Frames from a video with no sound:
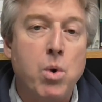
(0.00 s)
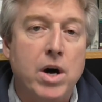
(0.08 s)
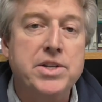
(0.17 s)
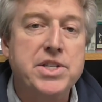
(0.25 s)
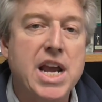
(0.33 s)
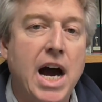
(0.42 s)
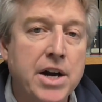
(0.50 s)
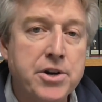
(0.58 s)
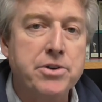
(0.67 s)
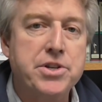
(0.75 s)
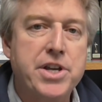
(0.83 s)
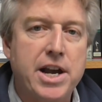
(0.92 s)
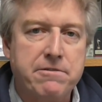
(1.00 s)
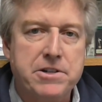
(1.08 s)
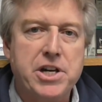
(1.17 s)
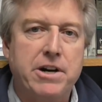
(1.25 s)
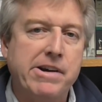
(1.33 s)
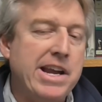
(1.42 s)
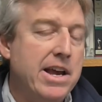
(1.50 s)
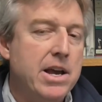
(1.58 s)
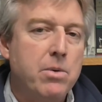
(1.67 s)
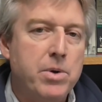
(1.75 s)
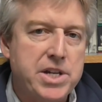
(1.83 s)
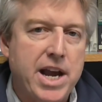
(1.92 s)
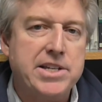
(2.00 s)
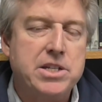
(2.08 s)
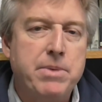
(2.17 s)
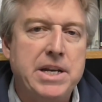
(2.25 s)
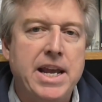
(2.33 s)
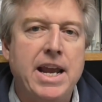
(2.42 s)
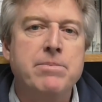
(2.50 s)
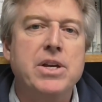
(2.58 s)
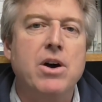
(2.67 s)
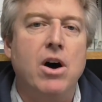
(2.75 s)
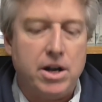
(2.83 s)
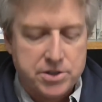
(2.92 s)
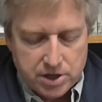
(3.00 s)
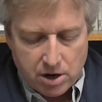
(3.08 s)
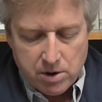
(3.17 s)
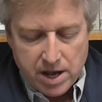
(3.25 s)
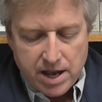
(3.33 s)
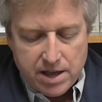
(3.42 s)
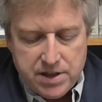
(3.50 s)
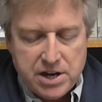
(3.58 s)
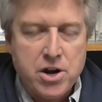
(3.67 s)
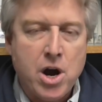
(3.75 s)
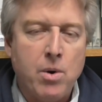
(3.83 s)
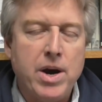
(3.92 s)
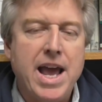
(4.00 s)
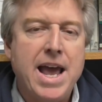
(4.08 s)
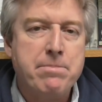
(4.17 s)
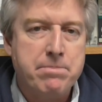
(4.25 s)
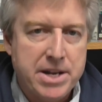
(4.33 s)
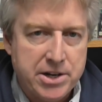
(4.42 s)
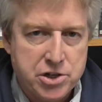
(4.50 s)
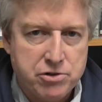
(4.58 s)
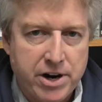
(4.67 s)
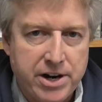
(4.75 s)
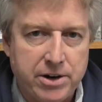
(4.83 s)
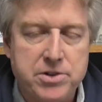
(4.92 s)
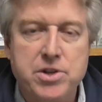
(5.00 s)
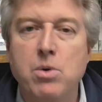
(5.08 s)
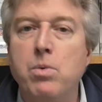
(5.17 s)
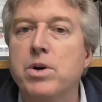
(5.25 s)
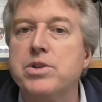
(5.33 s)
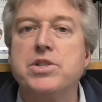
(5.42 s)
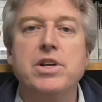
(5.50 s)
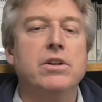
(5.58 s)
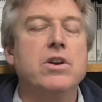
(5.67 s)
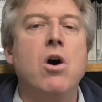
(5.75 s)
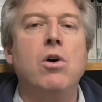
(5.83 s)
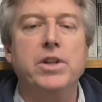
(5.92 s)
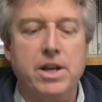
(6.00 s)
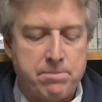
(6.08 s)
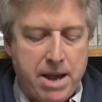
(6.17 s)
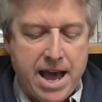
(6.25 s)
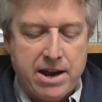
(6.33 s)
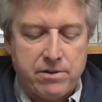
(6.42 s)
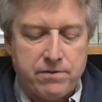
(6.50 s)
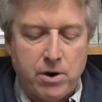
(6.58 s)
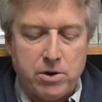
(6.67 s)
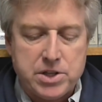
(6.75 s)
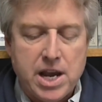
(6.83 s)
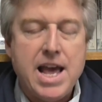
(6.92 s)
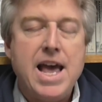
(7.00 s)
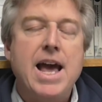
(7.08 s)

One is the Undersecretary, which has to be named, and also the NOAA Administrator. So we're still in a holding pattern, folks.